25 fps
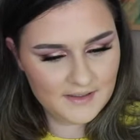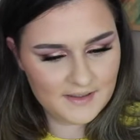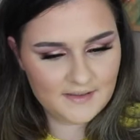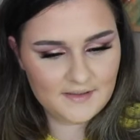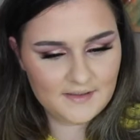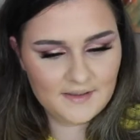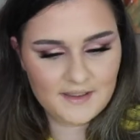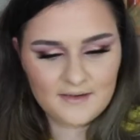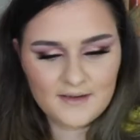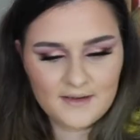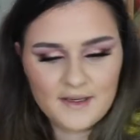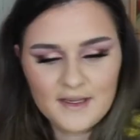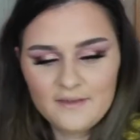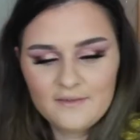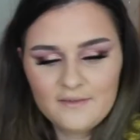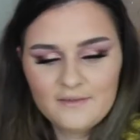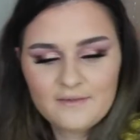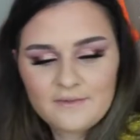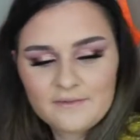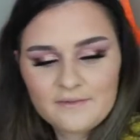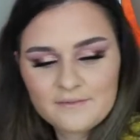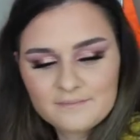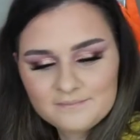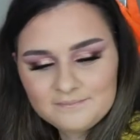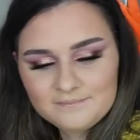So now I have
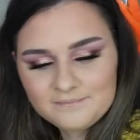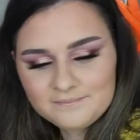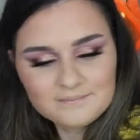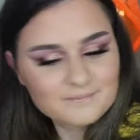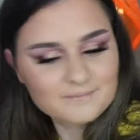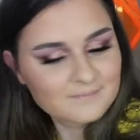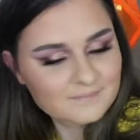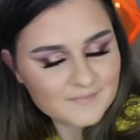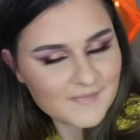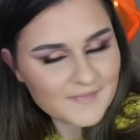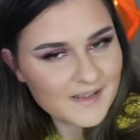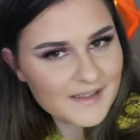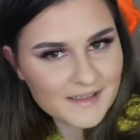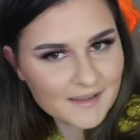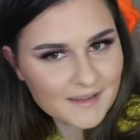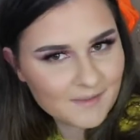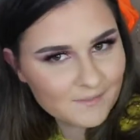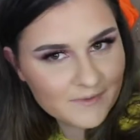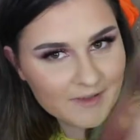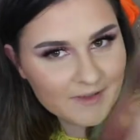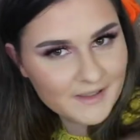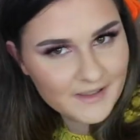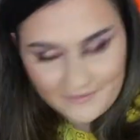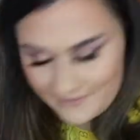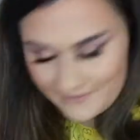
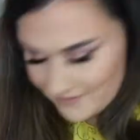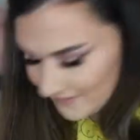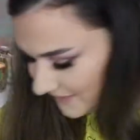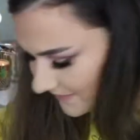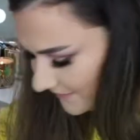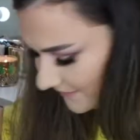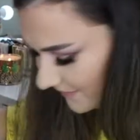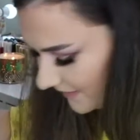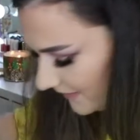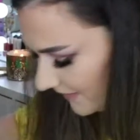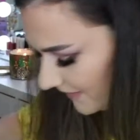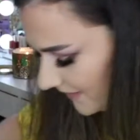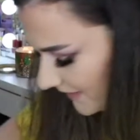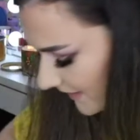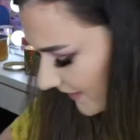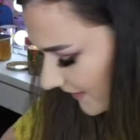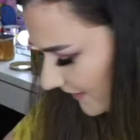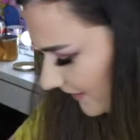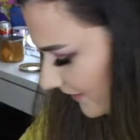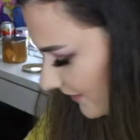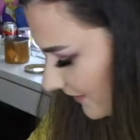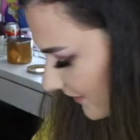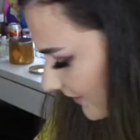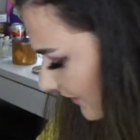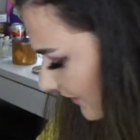some different times of the year.